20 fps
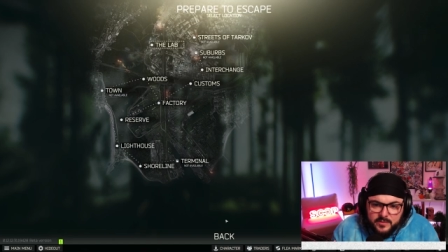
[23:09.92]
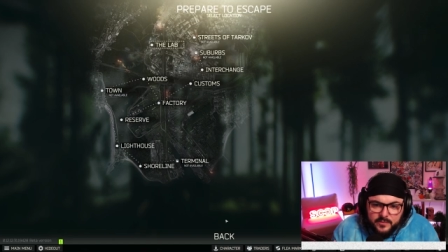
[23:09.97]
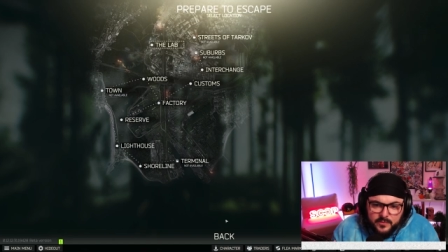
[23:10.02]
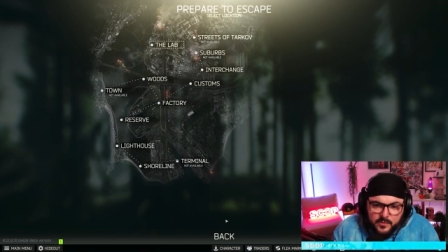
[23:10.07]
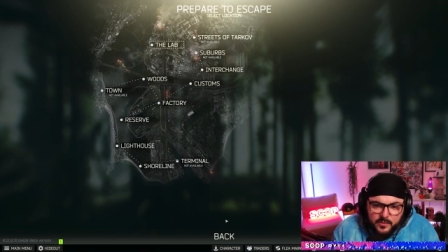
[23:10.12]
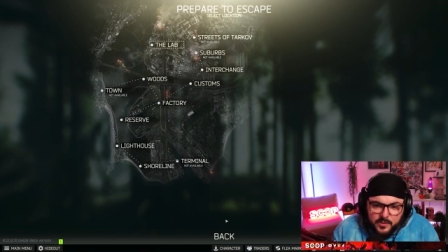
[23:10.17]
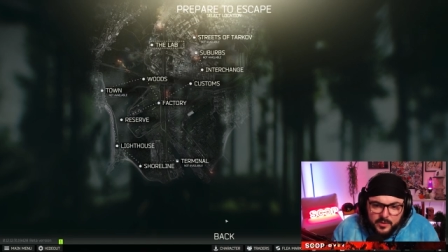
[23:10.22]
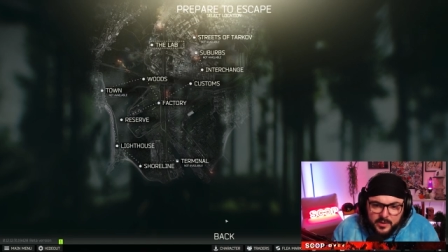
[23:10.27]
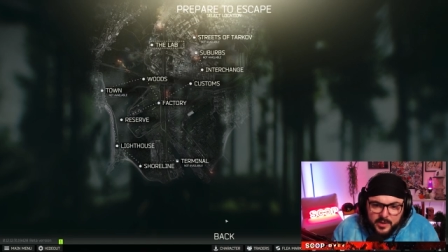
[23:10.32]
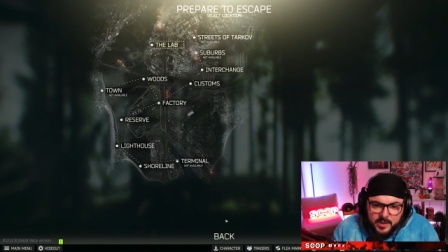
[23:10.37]

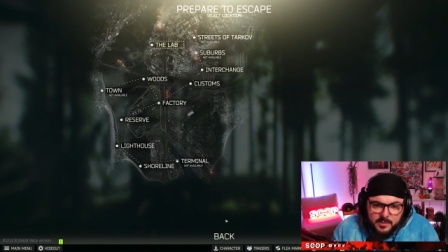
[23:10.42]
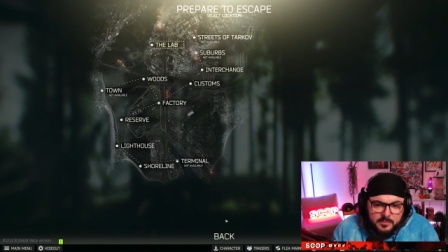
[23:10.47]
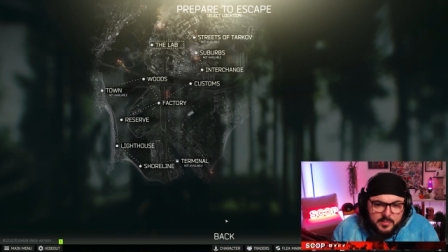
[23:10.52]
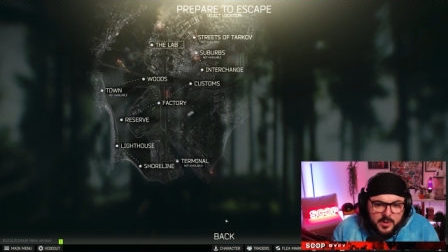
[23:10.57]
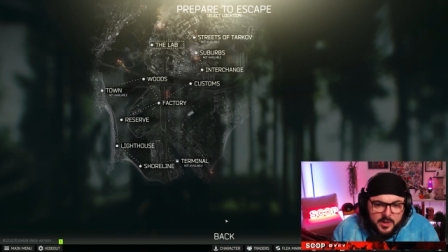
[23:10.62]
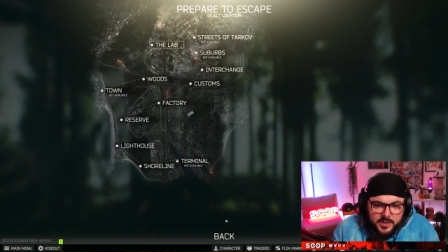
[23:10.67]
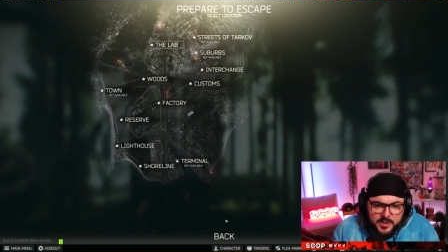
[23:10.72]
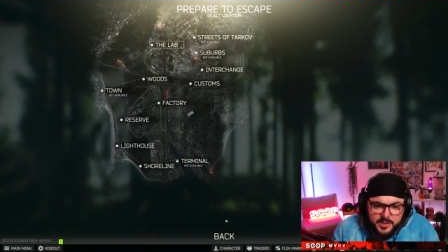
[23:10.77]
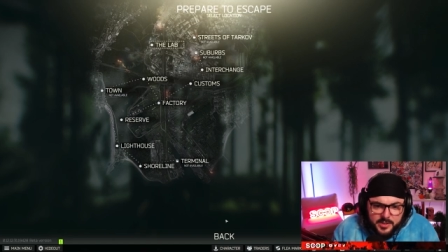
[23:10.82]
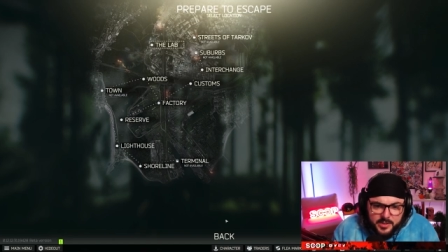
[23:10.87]
for like
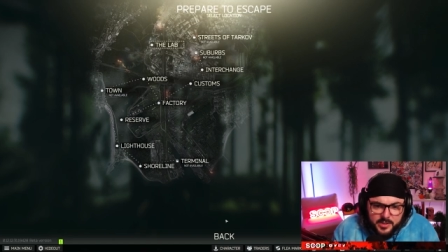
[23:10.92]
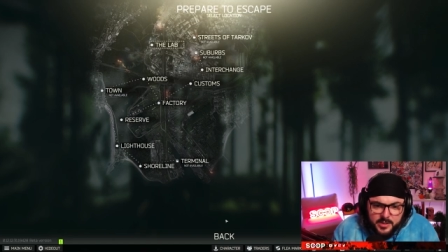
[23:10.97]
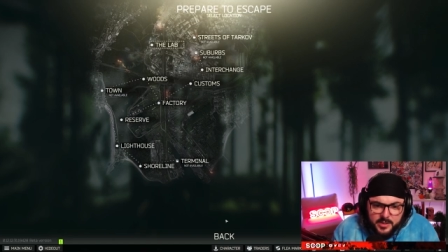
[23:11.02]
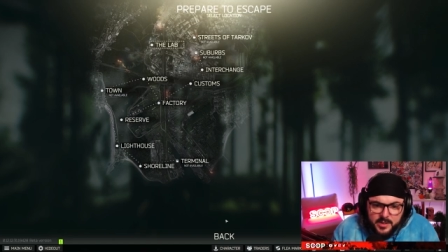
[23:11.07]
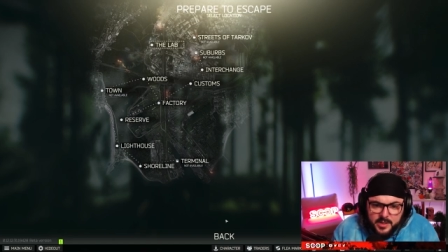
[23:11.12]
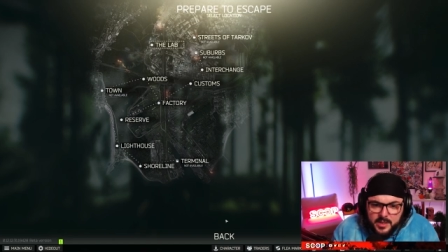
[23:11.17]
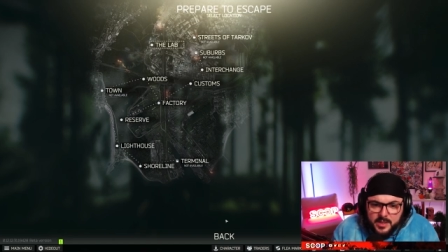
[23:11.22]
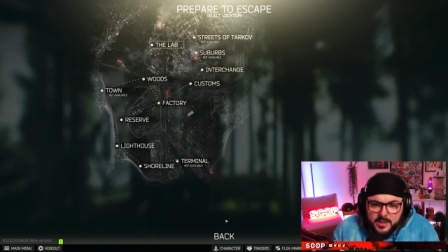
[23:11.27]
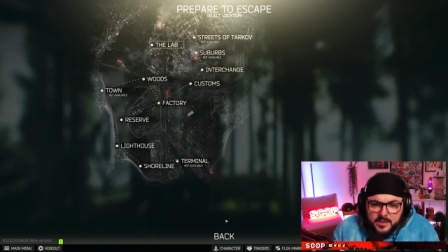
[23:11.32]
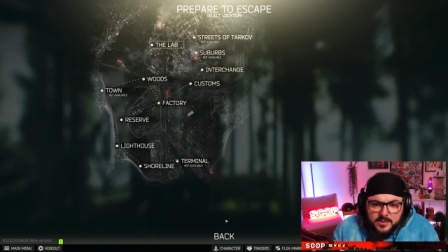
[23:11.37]

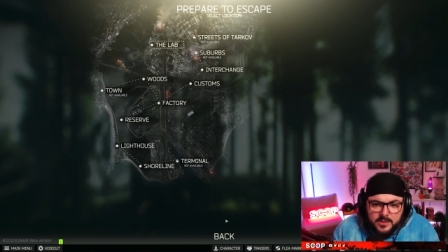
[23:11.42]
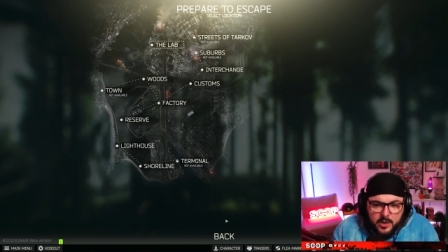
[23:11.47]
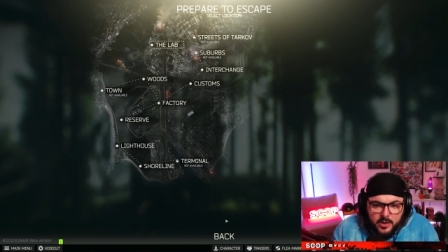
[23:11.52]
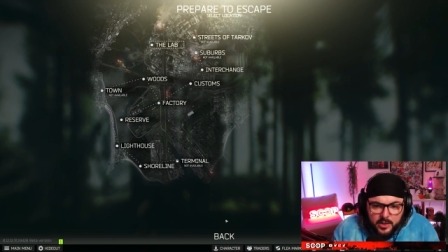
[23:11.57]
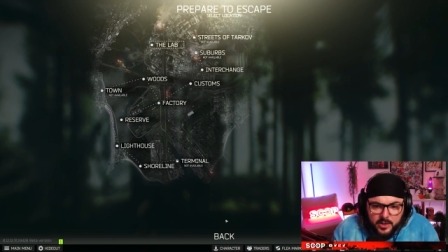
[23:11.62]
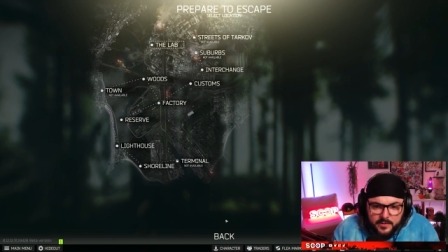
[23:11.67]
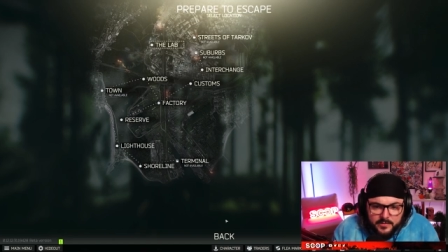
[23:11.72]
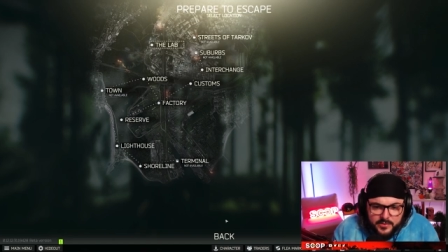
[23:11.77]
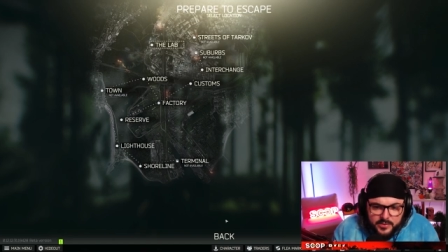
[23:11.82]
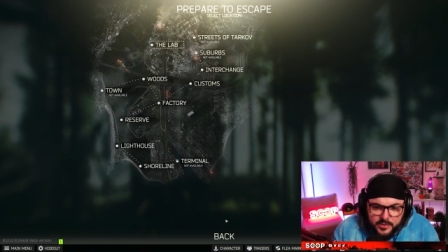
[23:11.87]
Punisher and
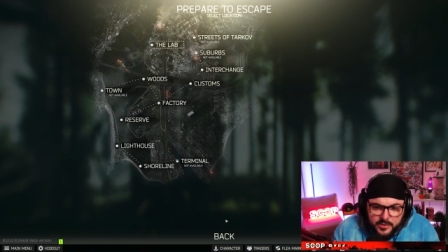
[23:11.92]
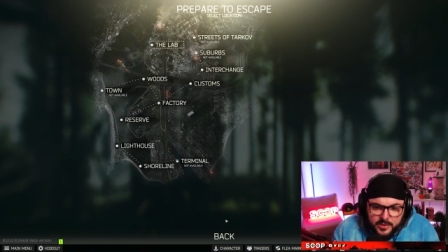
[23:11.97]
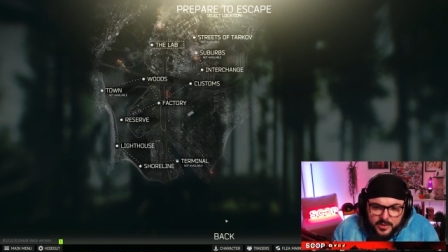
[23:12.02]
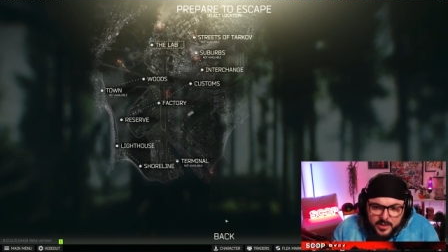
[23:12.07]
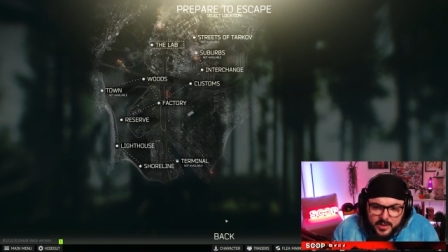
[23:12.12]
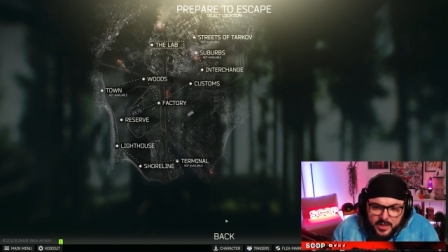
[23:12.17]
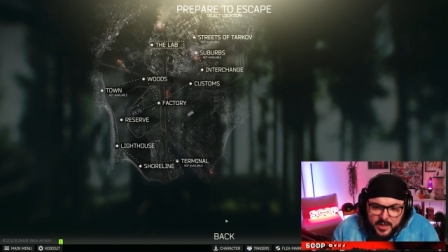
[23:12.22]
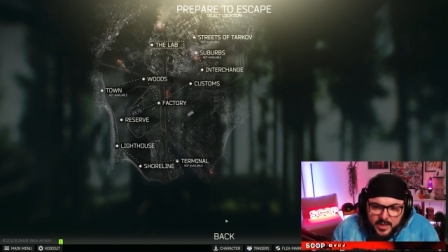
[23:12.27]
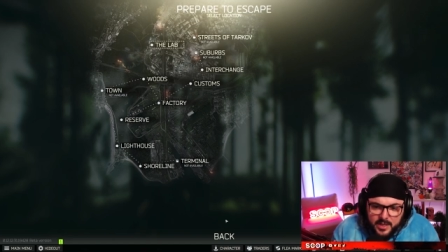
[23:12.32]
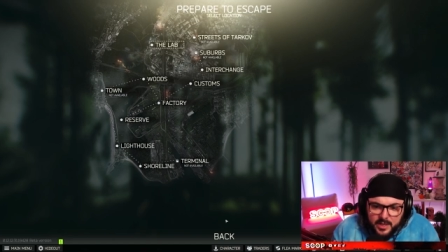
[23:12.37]
Tarkov
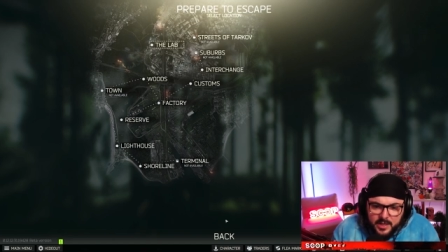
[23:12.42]
Shooter,